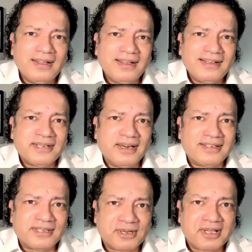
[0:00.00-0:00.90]
So
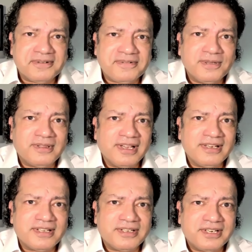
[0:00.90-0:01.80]
let's look at a few
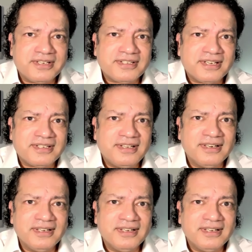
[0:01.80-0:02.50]
things that Jesus has done,